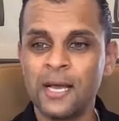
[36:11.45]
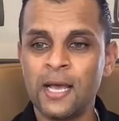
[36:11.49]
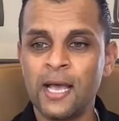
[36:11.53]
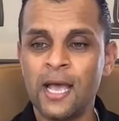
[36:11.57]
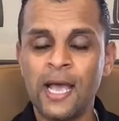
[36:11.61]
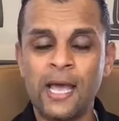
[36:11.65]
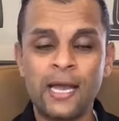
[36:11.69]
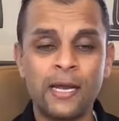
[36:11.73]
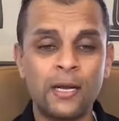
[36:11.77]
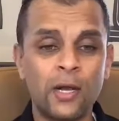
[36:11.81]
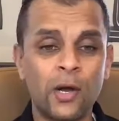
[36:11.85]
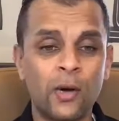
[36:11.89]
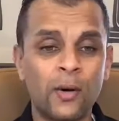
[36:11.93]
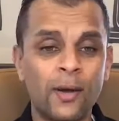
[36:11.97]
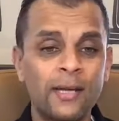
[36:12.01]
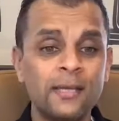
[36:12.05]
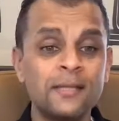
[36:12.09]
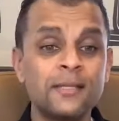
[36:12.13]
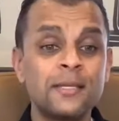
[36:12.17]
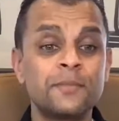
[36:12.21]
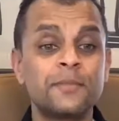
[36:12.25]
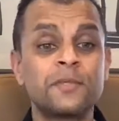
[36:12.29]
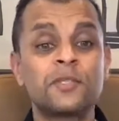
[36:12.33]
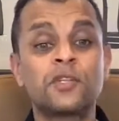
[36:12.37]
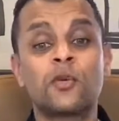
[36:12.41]
And go ahead and
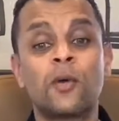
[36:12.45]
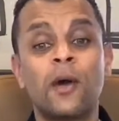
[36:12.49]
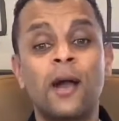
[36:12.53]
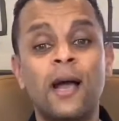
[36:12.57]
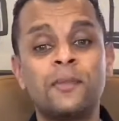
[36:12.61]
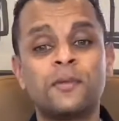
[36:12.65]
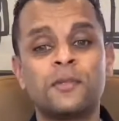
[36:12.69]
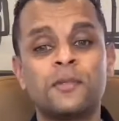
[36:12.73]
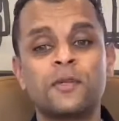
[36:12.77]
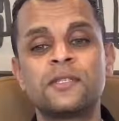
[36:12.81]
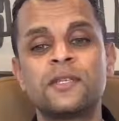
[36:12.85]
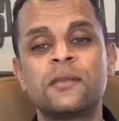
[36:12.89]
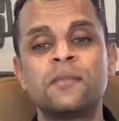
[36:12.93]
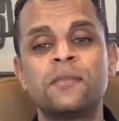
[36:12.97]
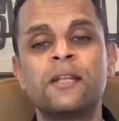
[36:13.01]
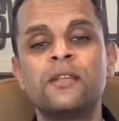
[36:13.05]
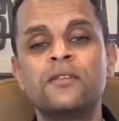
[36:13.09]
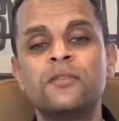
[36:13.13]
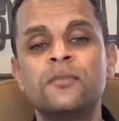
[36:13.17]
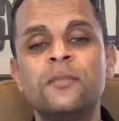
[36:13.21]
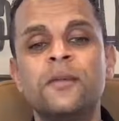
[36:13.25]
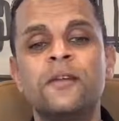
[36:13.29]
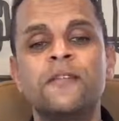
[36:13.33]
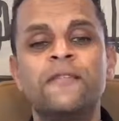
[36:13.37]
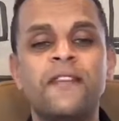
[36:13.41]
subscribe. So somebody
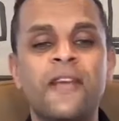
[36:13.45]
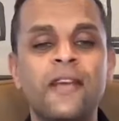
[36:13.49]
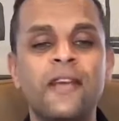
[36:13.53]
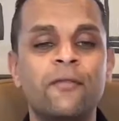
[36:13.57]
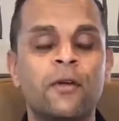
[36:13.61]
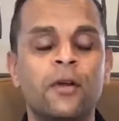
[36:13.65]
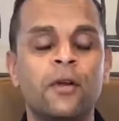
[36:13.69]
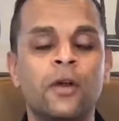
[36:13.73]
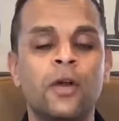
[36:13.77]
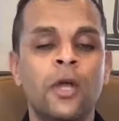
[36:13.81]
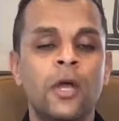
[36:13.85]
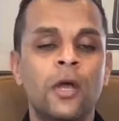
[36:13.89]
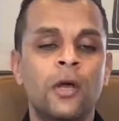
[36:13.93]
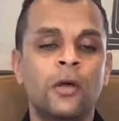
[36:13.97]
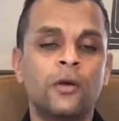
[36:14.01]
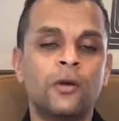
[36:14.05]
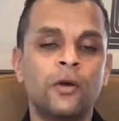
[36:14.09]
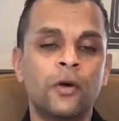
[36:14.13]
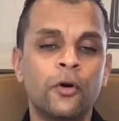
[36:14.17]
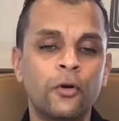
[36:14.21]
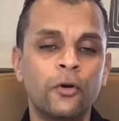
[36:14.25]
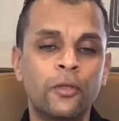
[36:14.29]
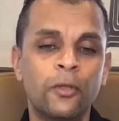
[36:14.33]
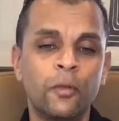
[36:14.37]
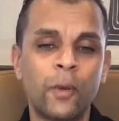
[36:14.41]
do me a favor,
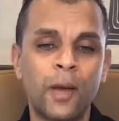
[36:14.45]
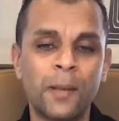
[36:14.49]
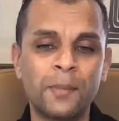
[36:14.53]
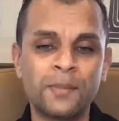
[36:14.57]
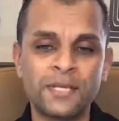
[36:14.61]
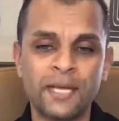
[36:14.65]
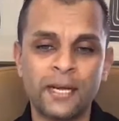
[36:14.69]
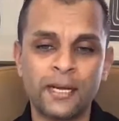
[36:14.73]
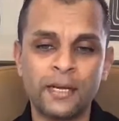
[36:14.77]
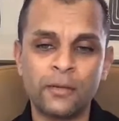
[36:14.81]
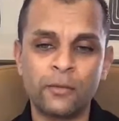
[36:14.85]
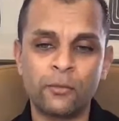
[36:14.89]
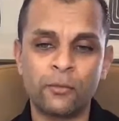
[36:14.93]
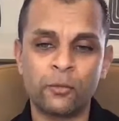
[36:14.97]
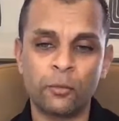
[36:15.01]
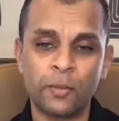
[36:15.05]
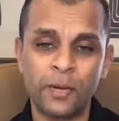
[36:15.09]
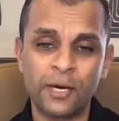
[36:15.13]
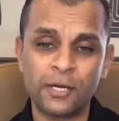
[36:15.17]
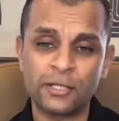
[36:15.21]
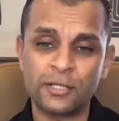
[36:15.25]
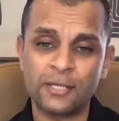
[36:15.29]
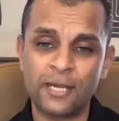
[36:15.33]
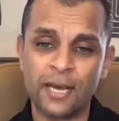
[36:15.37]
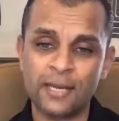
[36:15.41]
go to the website,
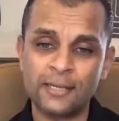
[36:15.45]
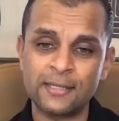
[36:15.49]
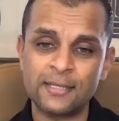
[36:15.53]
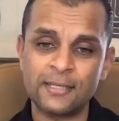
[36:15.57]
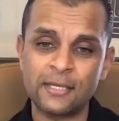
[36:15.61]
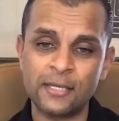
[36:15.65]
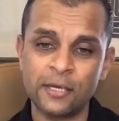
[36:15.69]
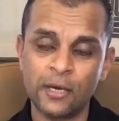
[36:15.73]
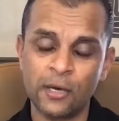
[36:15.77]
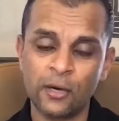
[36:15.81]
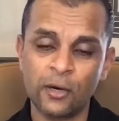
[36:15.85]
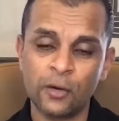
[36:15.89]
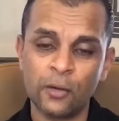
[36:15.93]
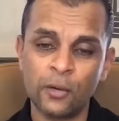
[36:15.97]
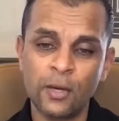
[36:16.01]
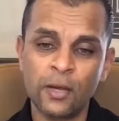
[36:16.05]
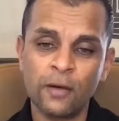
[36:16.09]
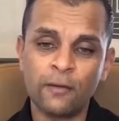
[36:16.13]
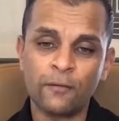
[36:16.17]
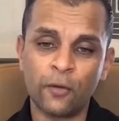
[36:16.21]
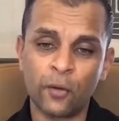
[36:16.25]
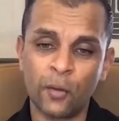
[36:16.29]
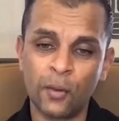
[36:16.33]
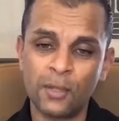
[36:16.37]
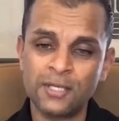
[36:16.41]

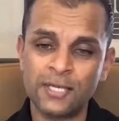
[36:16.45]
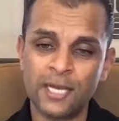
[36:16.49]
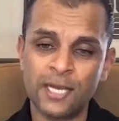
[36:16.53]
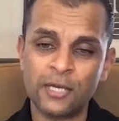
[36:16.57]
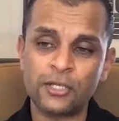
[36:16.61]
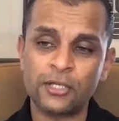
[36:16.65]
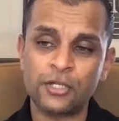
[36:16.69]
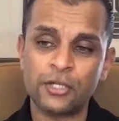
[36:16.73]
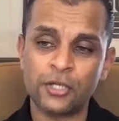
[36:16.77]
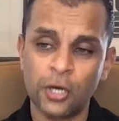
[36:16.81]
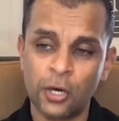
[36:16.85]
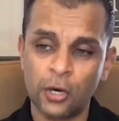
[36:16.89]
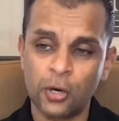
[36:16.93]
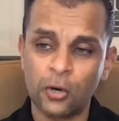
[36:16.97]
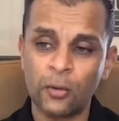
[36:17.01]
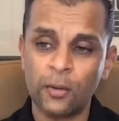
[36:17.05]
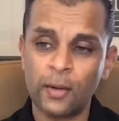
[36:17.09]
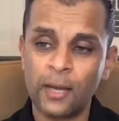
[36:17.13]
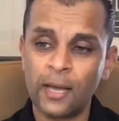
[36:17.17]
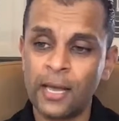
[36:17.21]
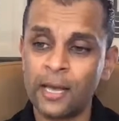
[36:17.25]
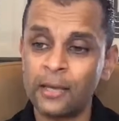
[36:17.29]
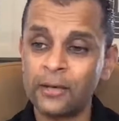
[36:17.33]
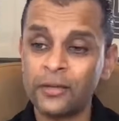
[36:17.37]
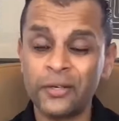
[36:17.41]

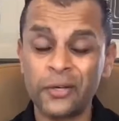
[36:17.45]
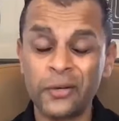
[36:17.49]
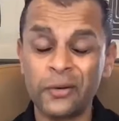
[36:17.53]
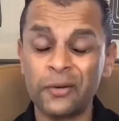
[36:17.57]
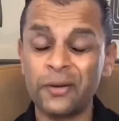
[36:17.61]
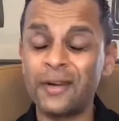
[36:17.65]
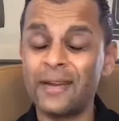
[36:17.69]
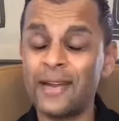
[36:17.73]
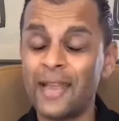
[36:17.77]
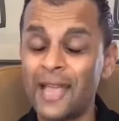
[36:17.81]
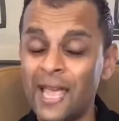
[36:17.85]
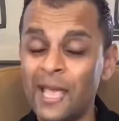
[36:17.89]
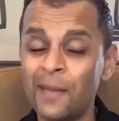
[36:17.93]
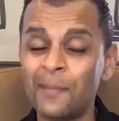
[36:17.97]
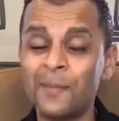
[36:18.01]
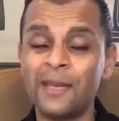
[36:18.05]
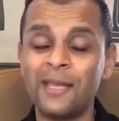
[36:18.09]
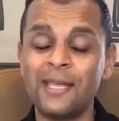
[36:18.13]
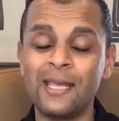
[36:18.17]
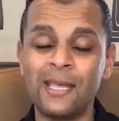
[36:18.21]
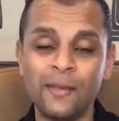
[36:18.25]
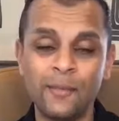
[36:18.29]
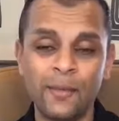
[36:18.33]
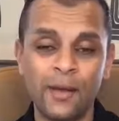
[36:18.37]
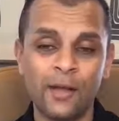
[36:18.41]
rupesh.co/show, enter your name
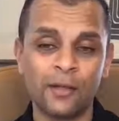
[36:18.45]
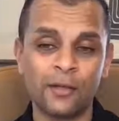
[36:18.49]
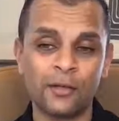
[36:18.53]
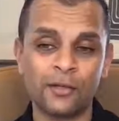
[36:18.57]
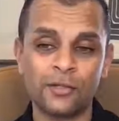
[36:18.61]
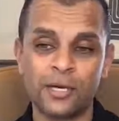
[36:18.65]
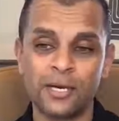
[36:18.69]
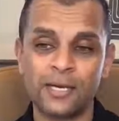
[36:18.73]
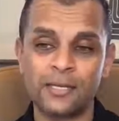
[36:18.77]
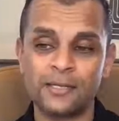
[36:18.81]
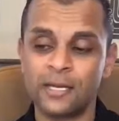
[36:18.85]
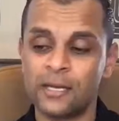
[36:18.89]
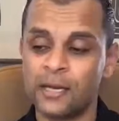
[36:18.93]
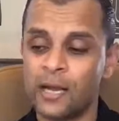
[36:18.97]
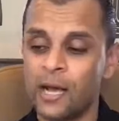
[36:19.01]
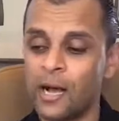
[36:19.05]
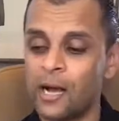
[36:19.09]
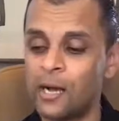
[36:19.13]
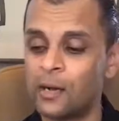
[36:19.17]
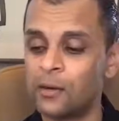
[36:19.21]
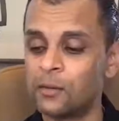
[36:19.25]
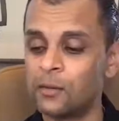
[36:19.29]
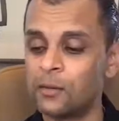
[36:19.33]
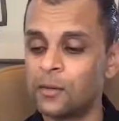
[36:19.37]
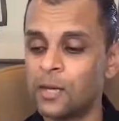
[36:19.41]
and email address, and
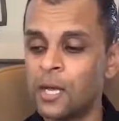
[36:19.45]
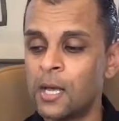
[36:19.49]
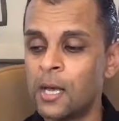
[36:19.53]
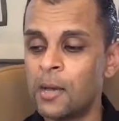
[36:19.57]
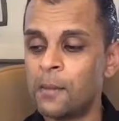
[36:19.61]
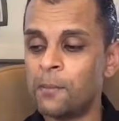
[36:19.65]
I'll